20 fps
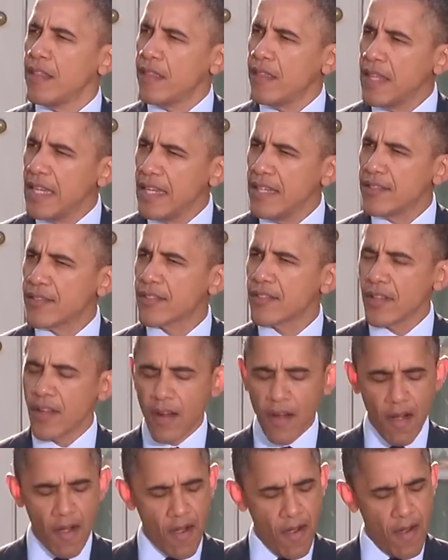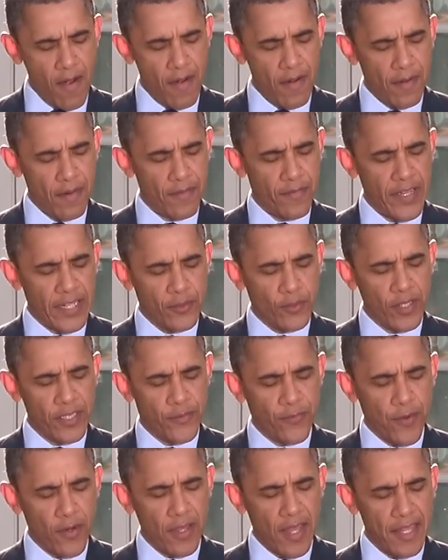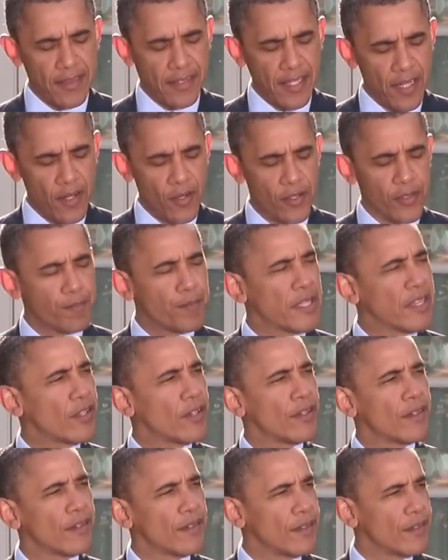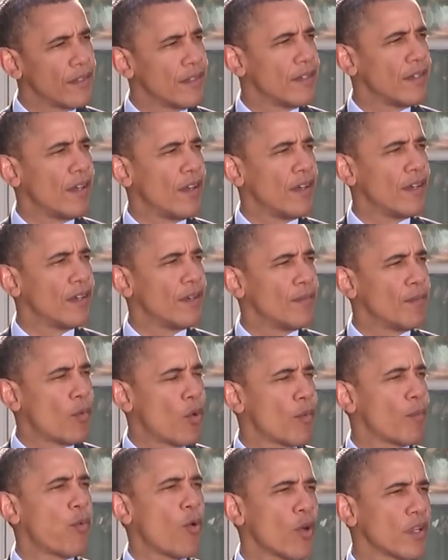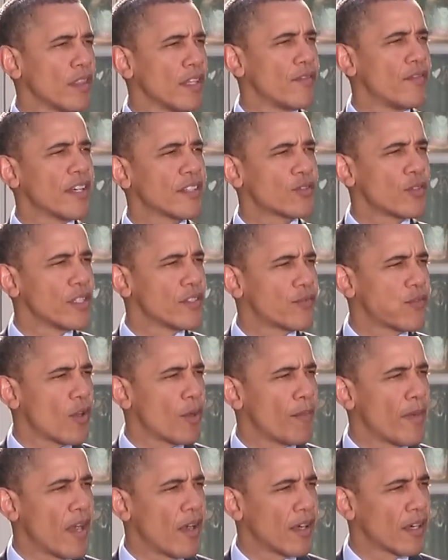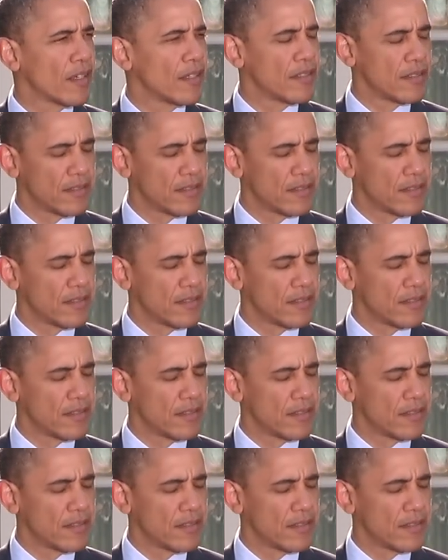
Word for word: These are victories for Latinos, but they're more importantly victories for America.